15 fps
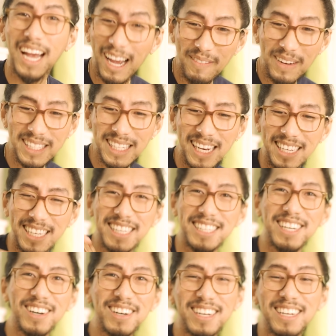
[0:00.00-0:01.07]
I'm not selling it.
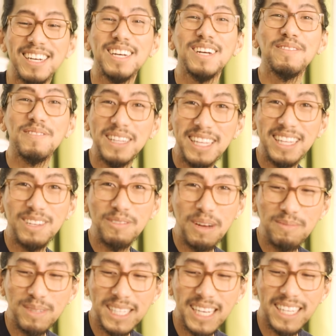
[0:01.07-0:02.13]
Okay. But in the
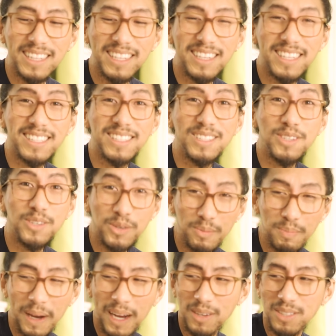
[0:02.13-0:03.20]
website there is new
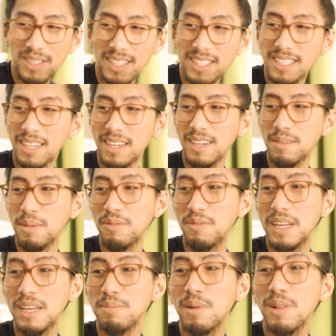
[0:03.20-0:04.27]
pouches um,
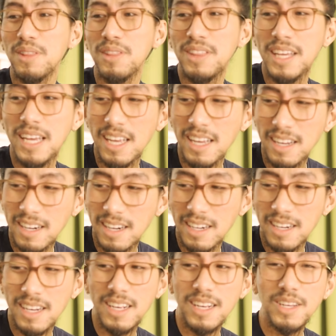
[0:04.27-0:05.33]
available
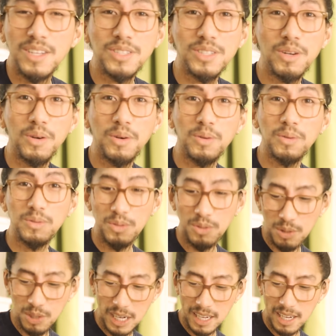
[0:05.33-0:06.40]
there. So
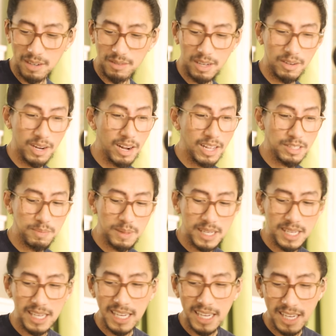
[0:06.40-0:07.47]
do check it out now. Now let's
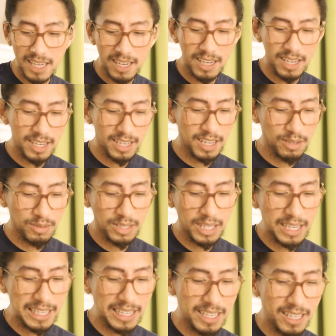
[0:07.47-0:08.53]
begin. How's the
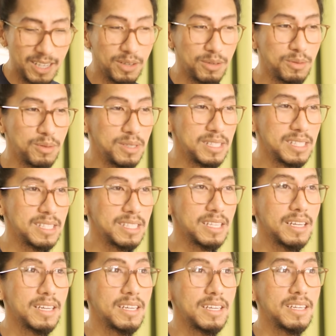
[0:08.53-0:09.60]
Leos?
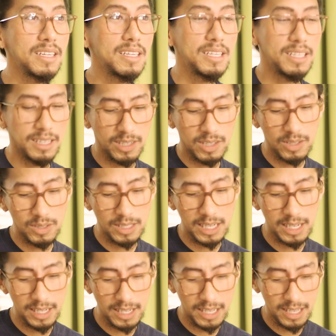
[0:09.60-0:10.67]
How's the
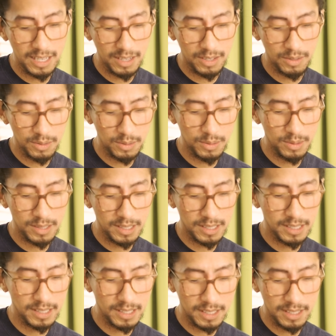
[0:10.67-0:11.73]

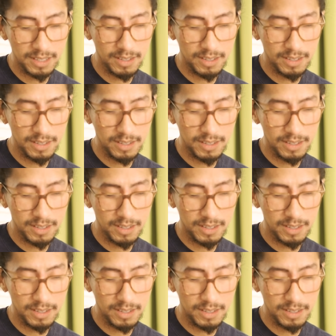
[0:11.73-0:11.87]
Leos?